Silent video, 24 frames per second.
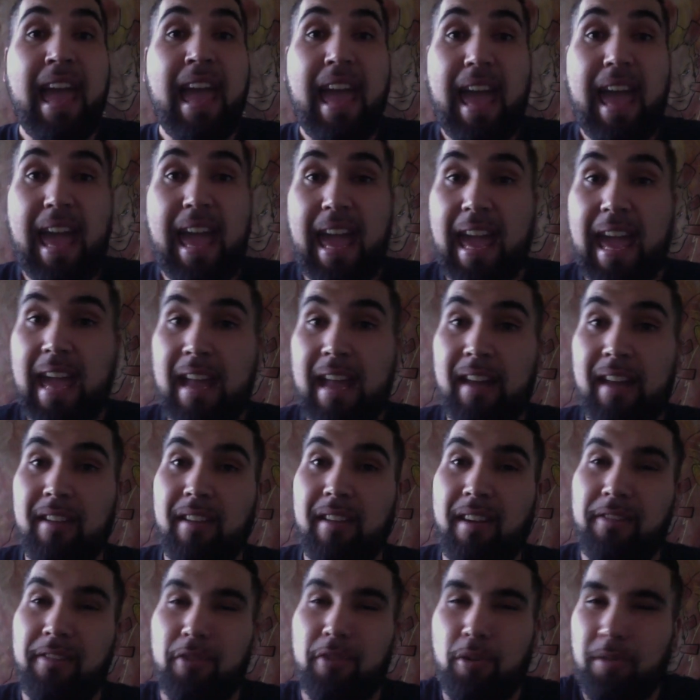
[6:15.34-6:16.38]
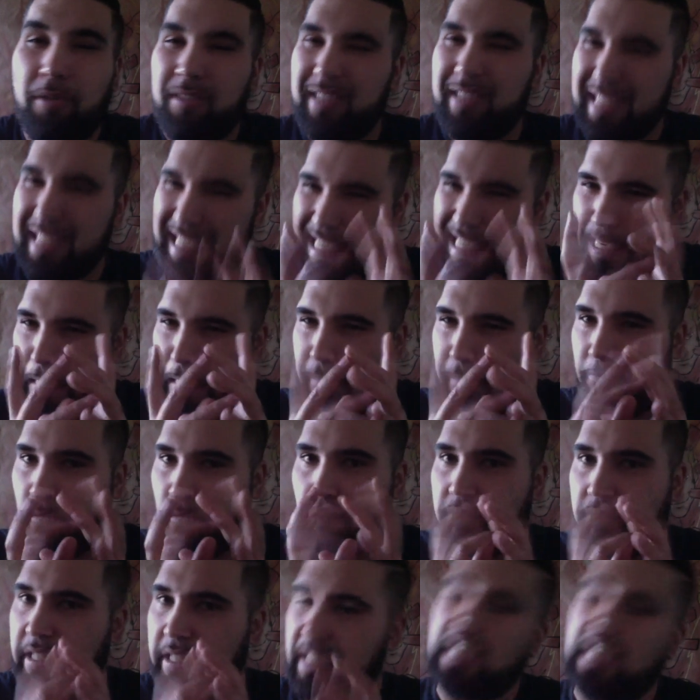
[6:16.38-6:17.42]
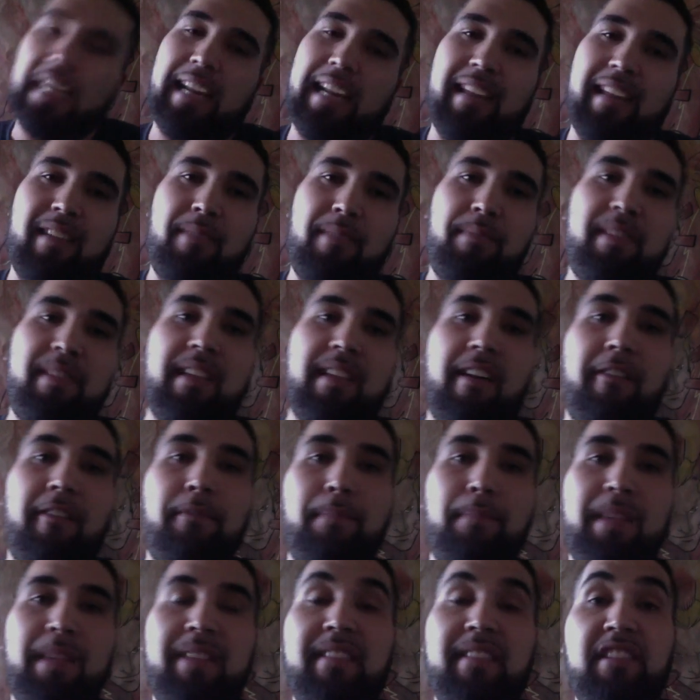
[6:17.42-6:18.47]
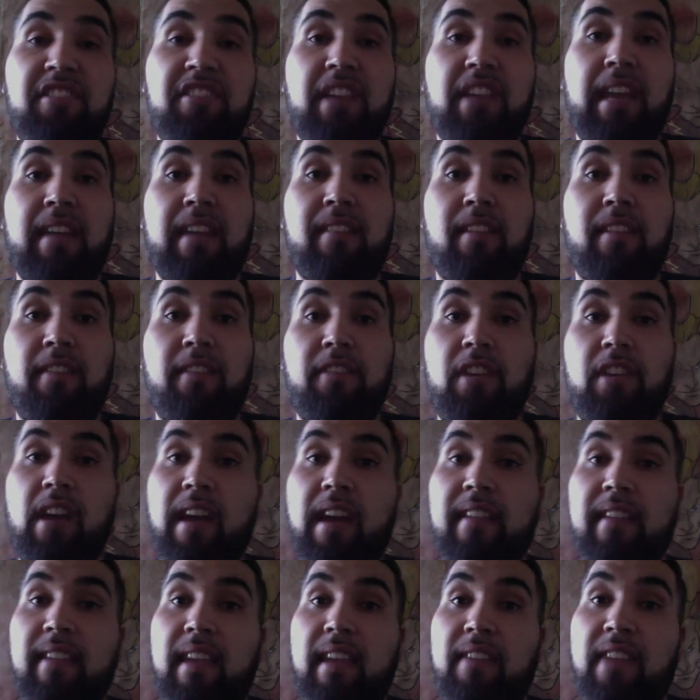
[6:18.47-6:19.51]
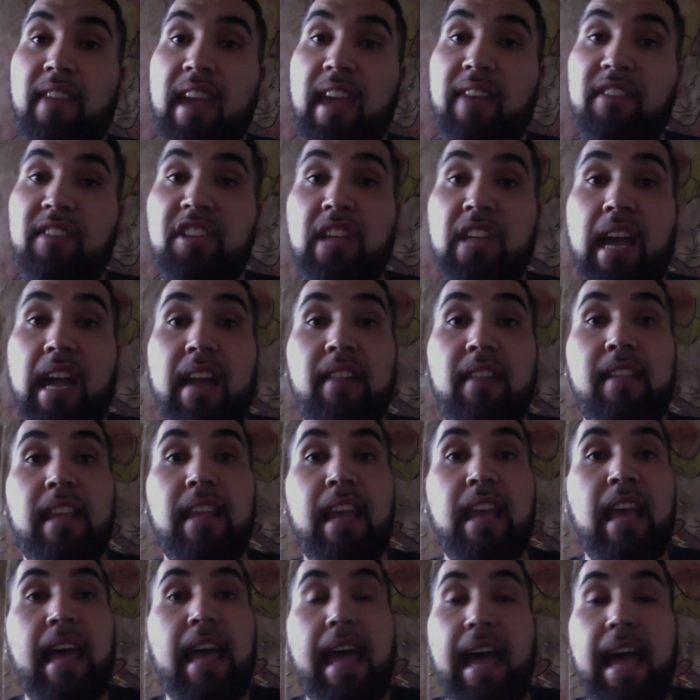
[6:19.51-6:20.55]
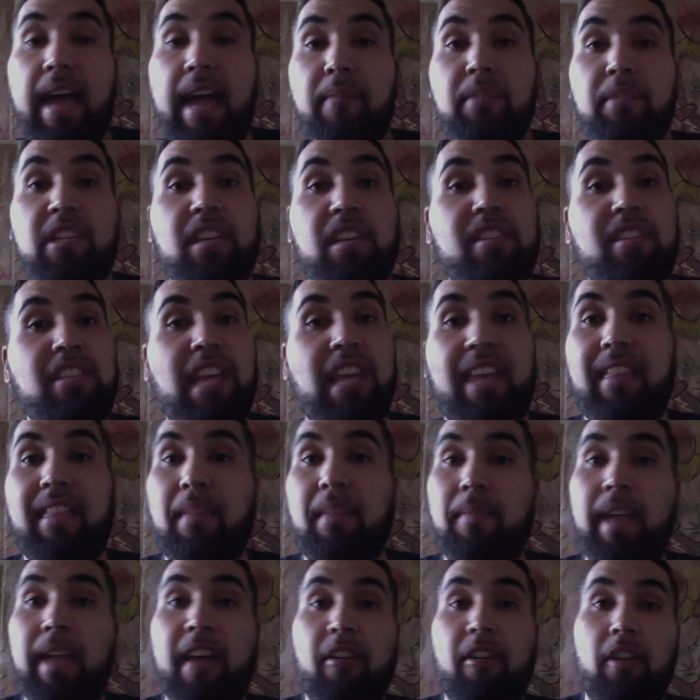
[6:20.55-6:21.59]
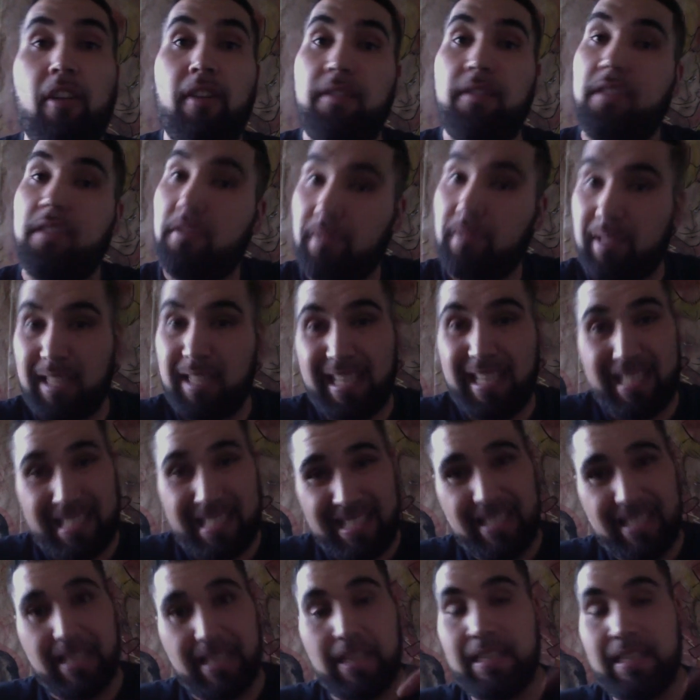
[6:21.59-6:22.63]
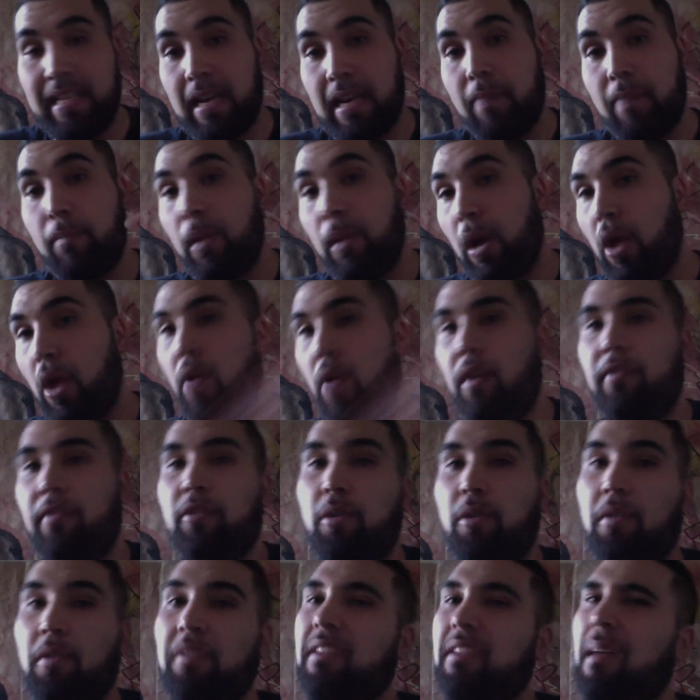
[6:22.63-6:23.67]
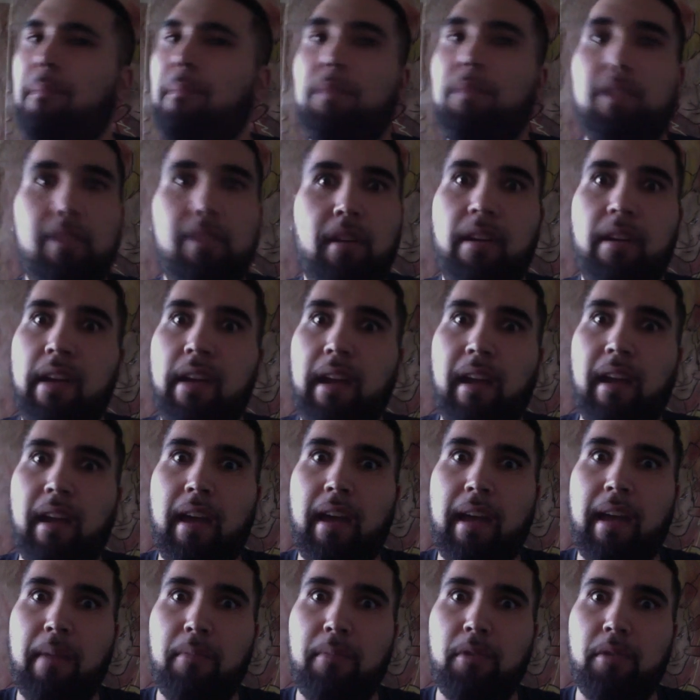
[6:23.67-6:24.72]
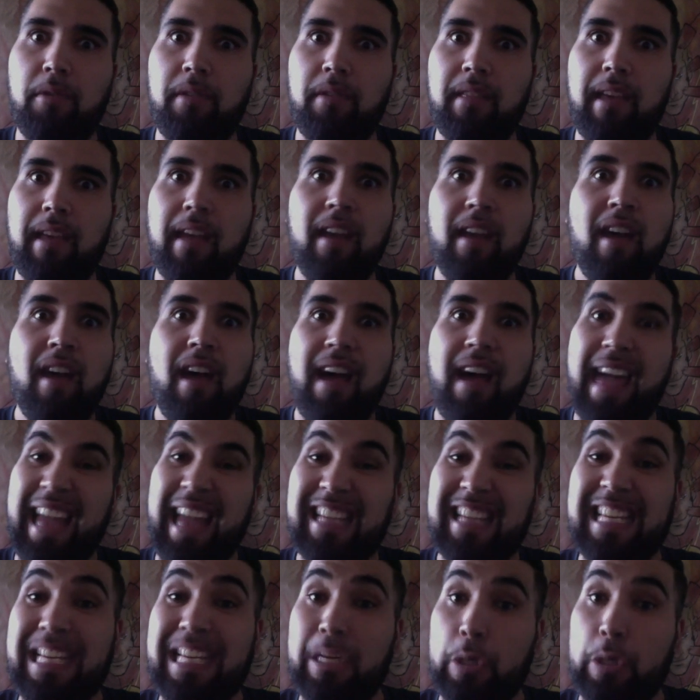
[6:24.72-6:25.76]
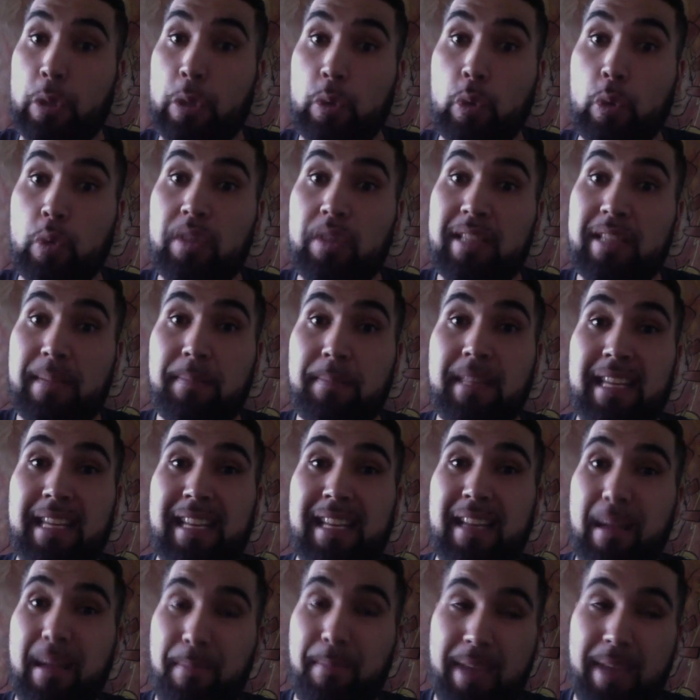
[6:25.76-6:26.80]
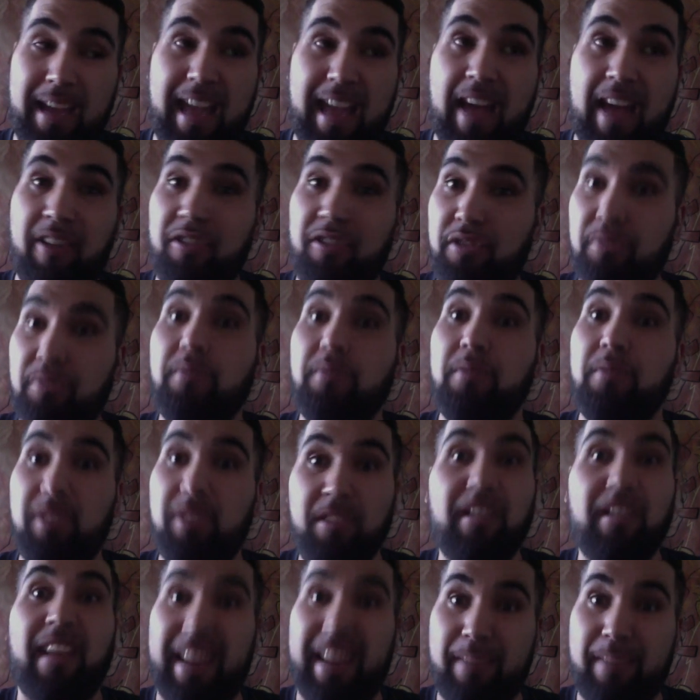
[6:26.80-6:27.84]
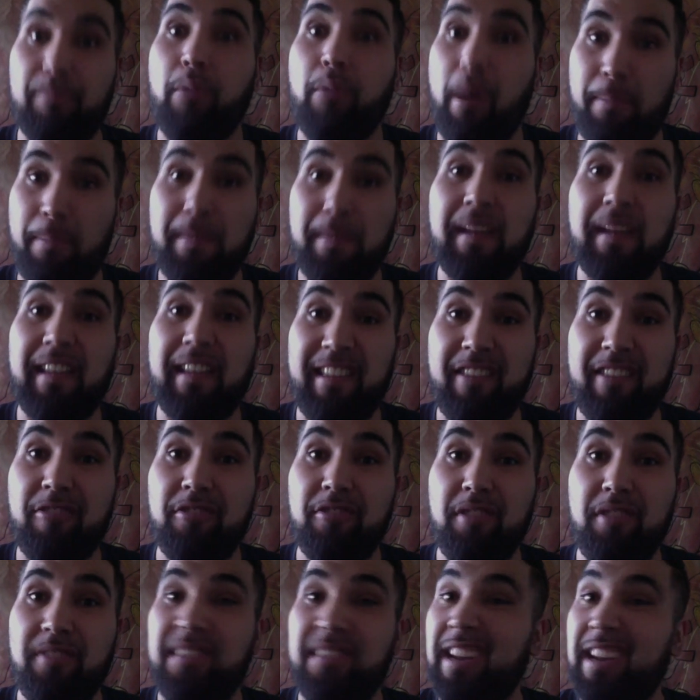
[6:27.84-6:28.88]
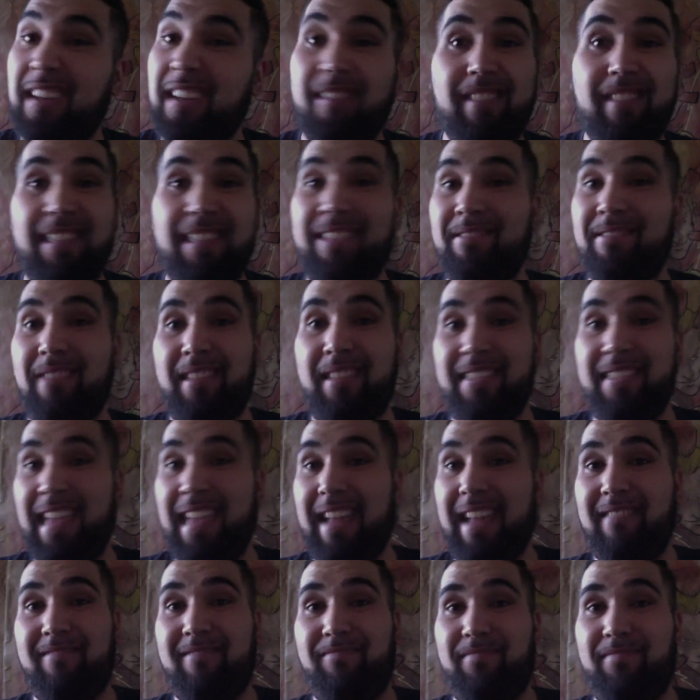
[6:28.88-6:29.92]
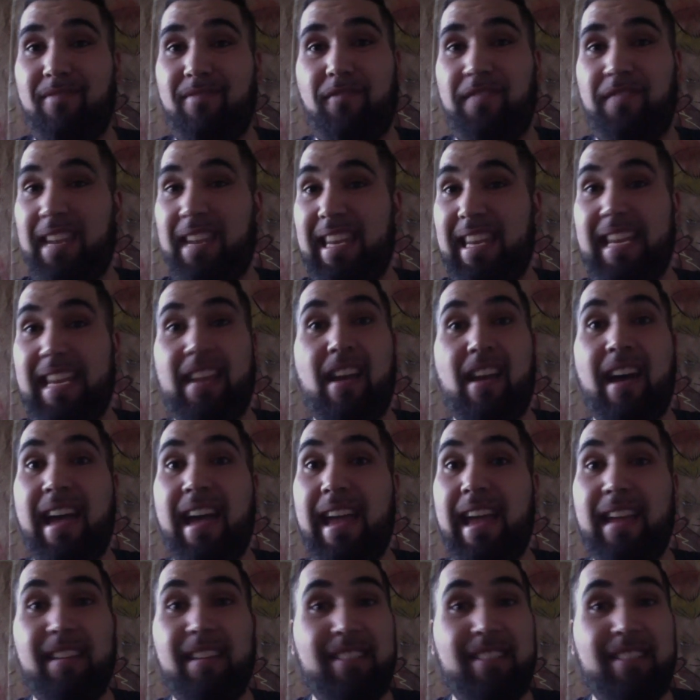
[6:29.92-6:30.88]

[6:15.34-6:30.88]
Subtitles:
and of course the evil retailer himself, Mr. J. So if you guys ever have a chance, just check them out. Of course, the links are down below. Of course, I'm sorry I am doing that. I actually googled something about how to do good, like, popular YouTube videos, and that Philly guy